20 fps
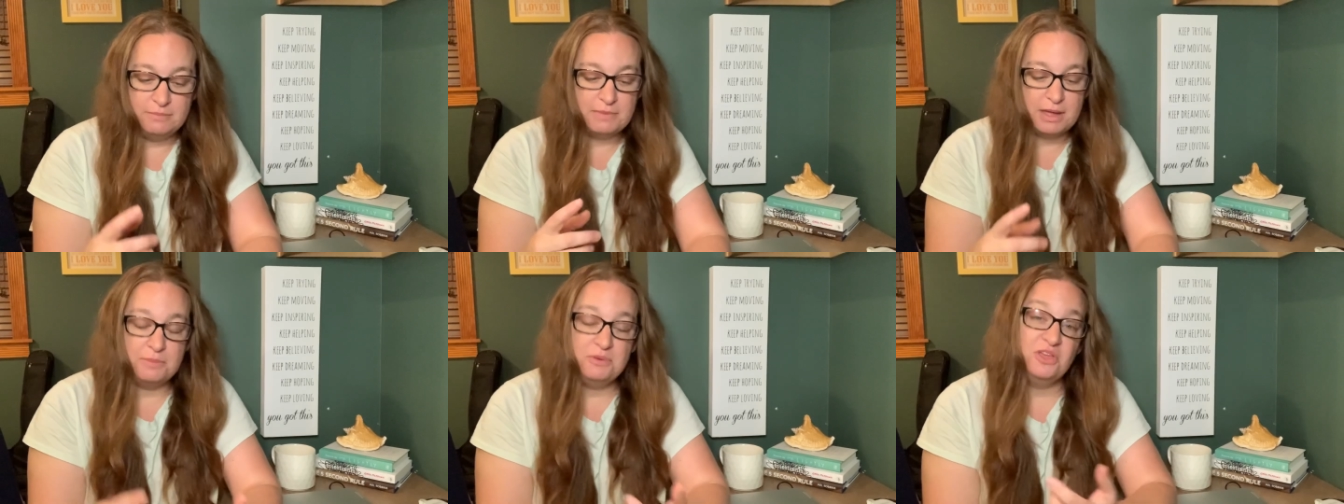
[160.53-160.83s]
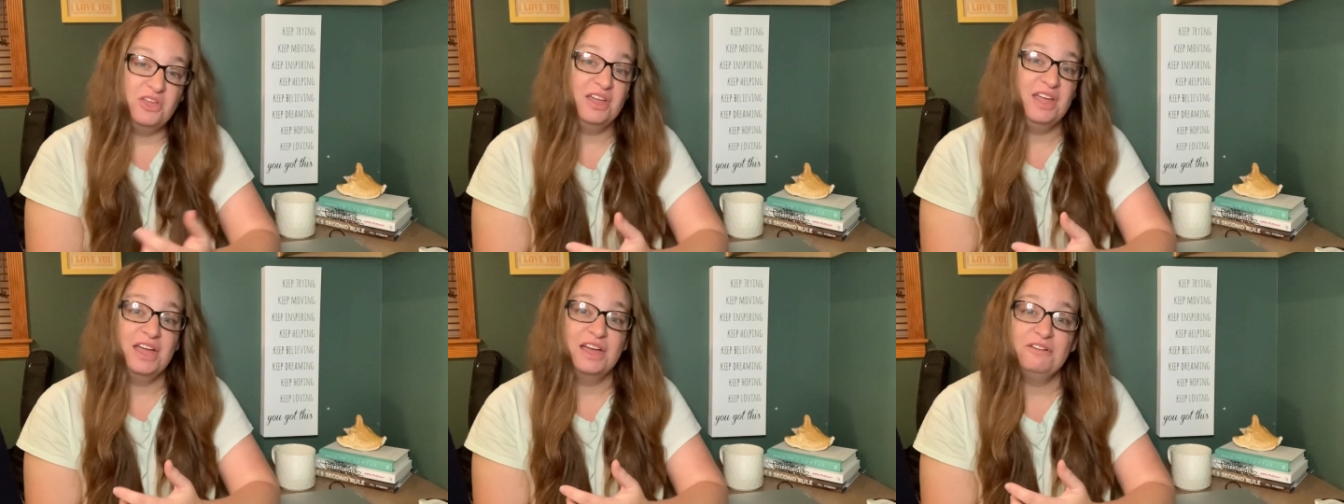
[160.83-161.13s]
Maybe
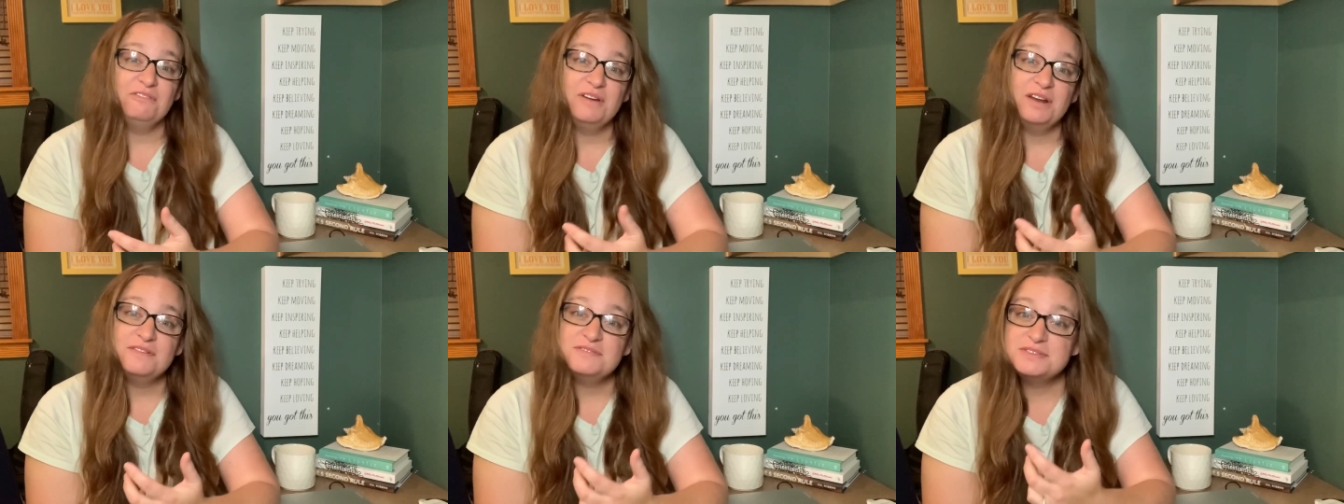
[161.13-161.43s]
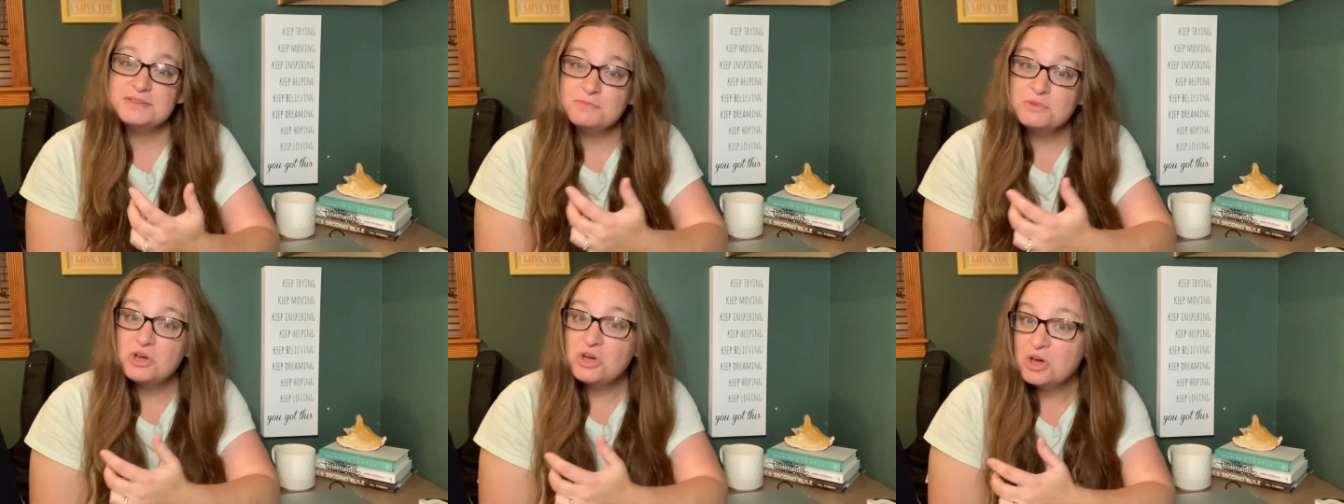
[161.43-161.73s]
you can get rid of
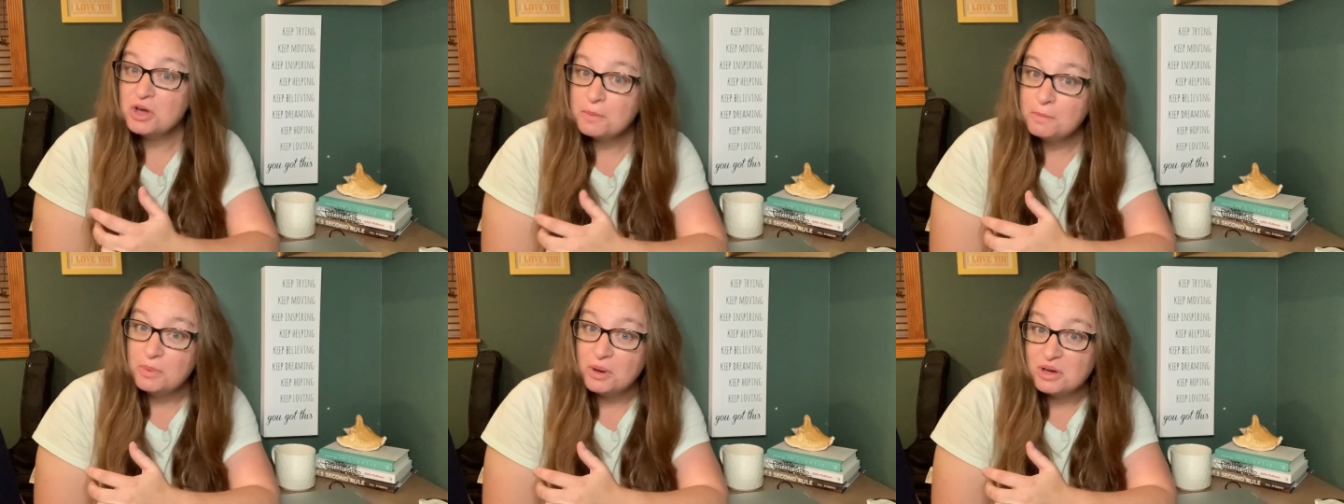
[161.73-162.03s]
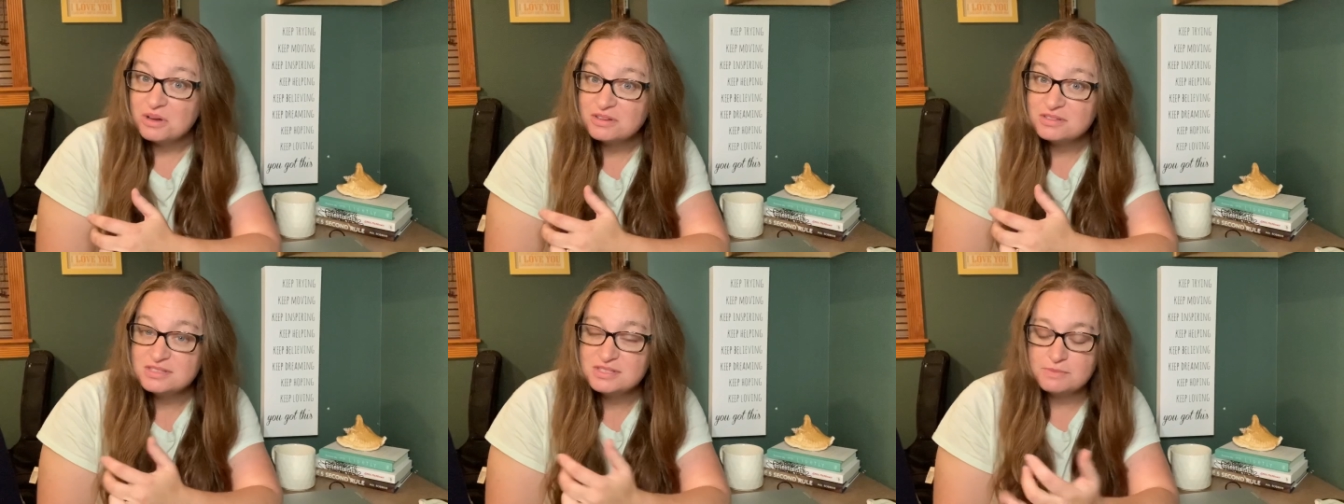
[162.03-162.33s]
some
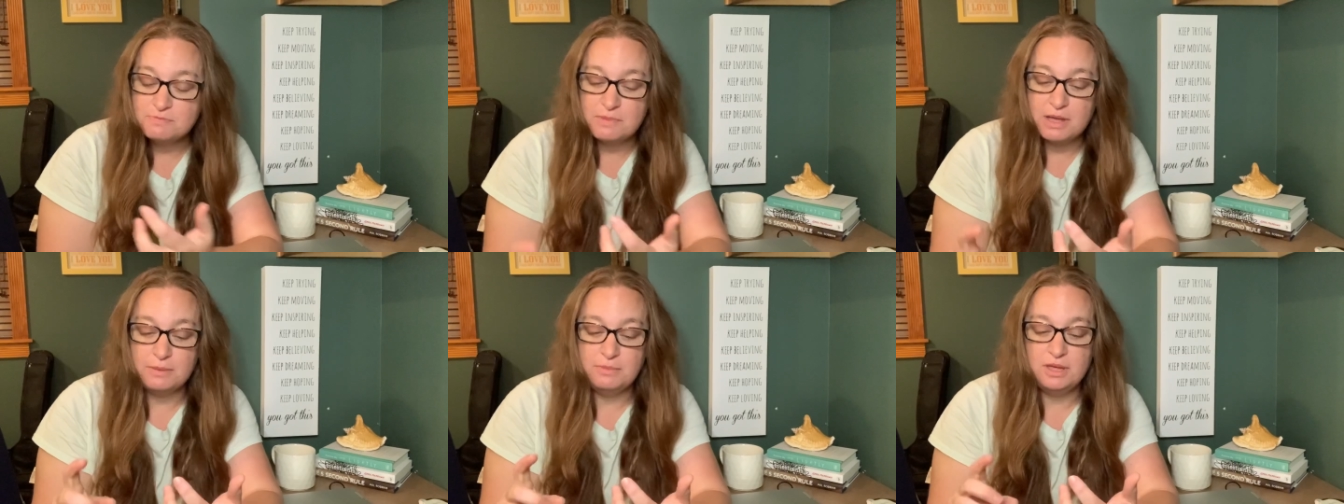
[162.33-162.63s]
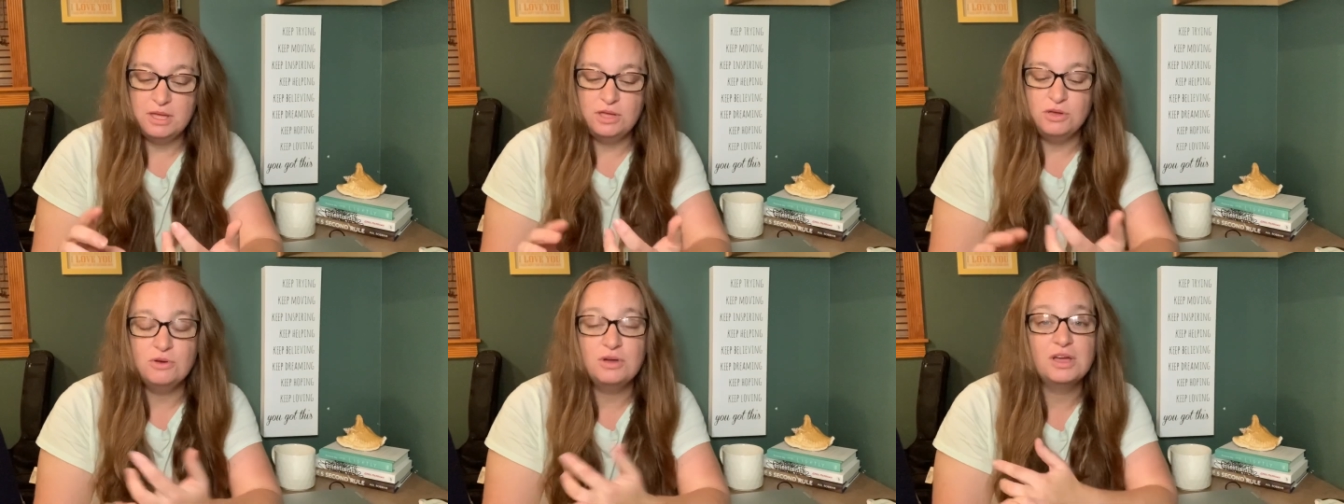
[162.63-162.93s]
cookbooks. Maybe
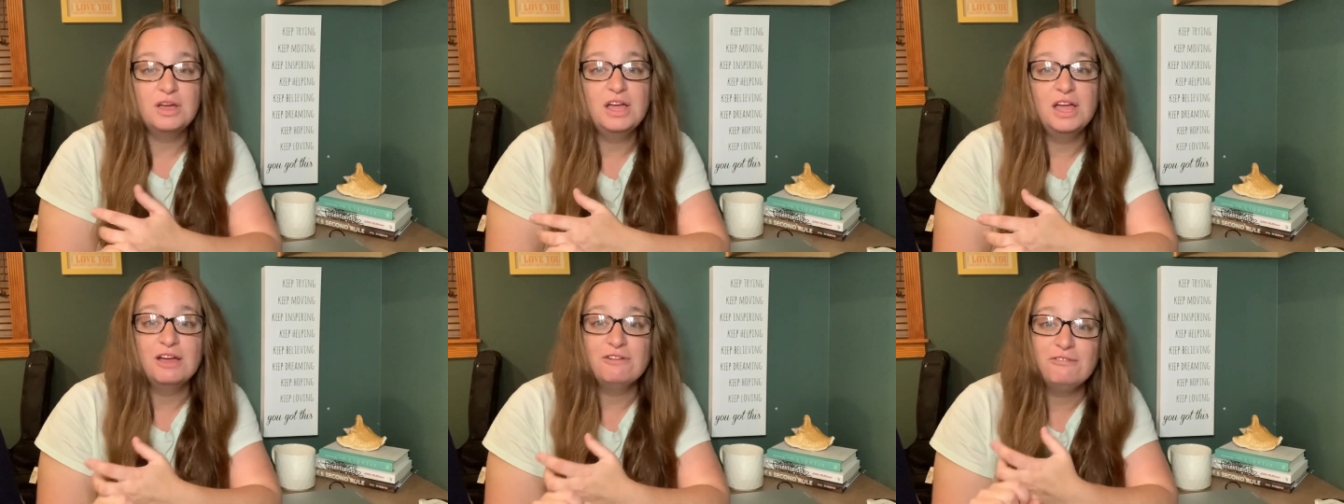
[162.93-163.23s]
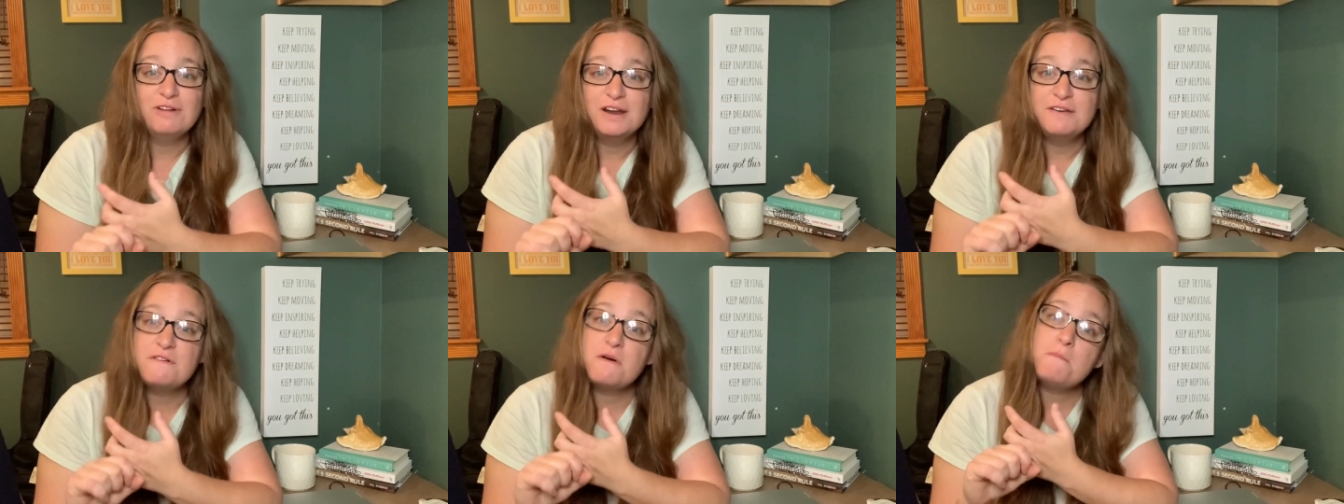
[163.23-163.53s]
you could get
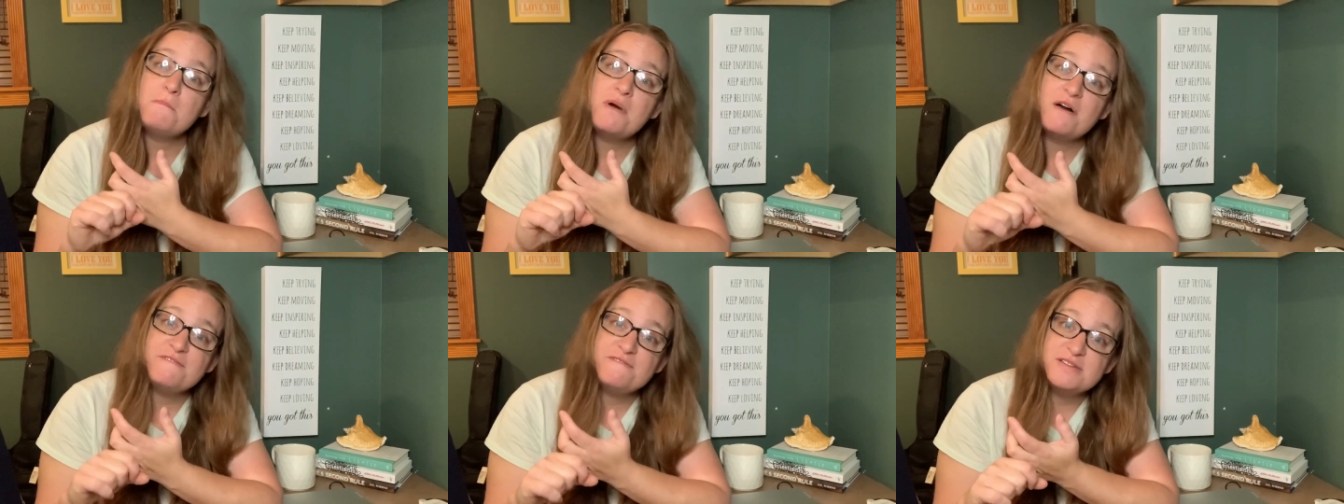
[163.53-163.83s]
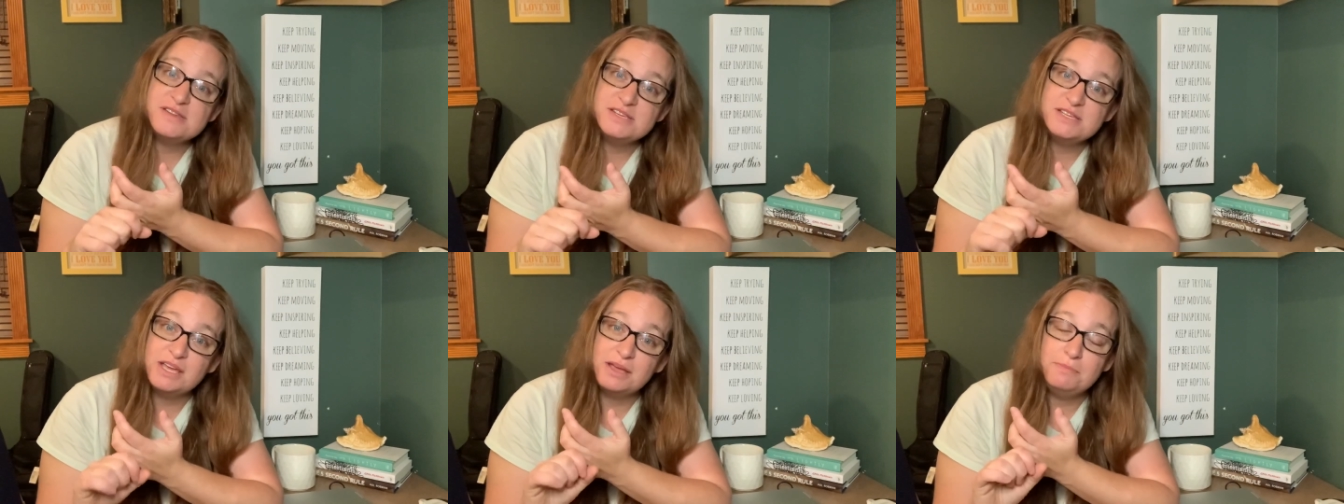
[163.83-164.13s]
rid of a
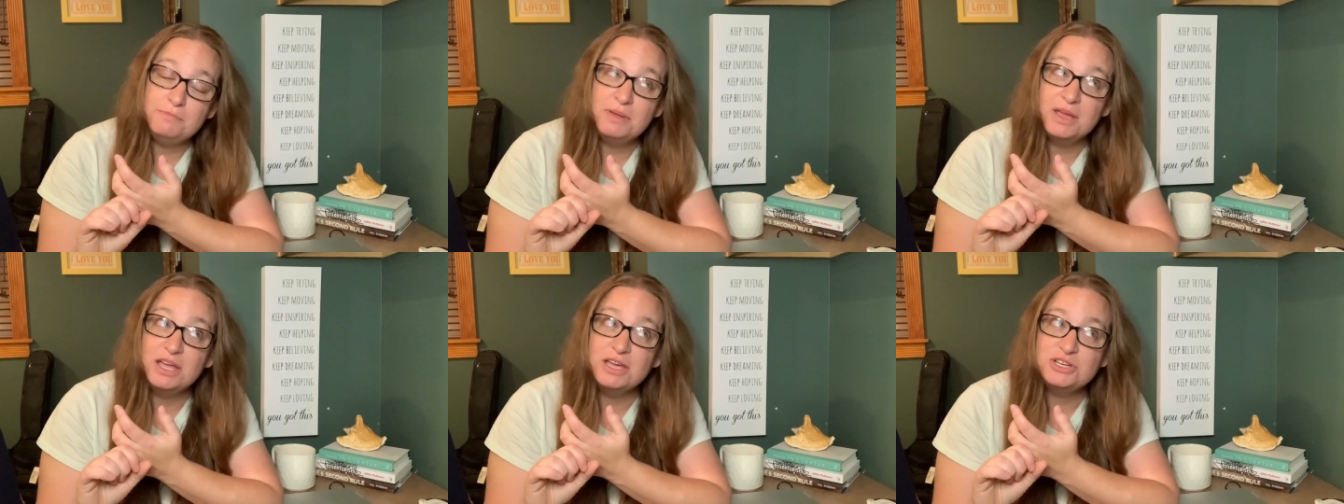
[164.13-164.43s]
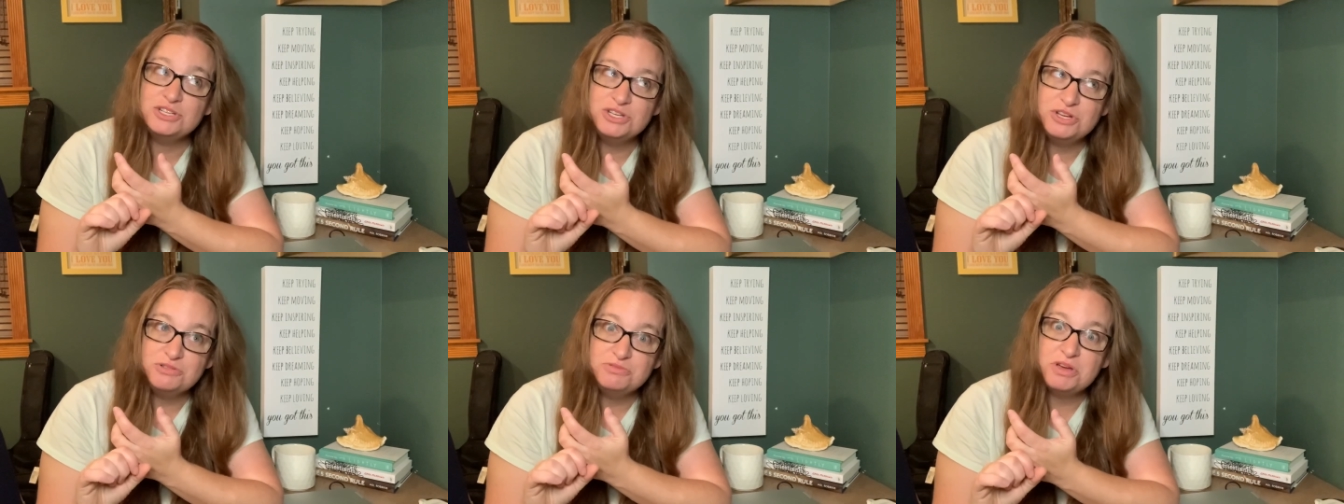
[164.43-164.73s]
muffin tin
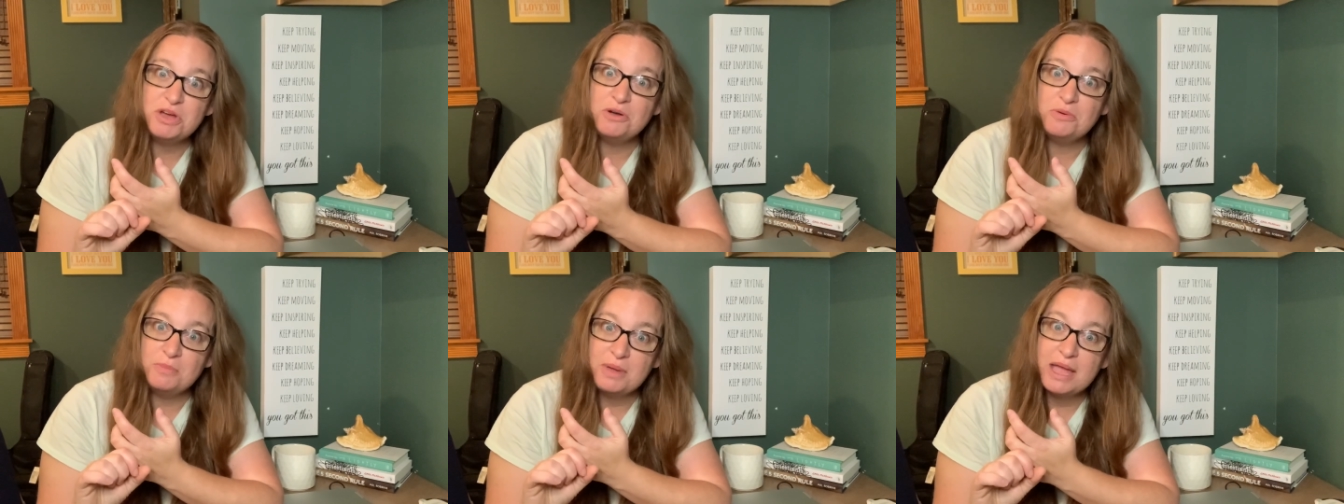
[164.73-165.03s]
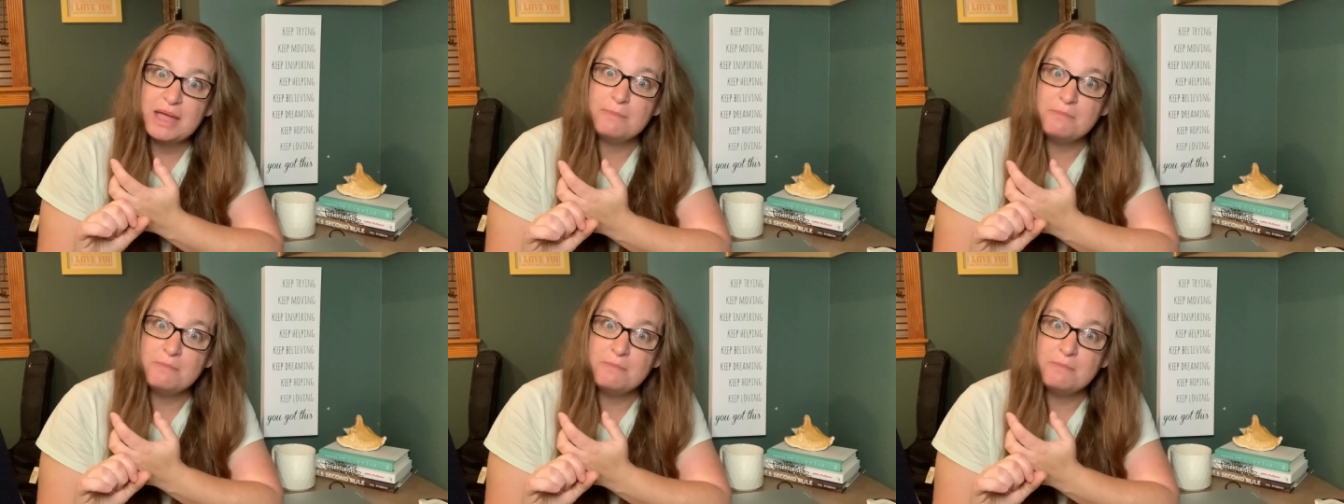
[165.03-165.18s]
because you don't make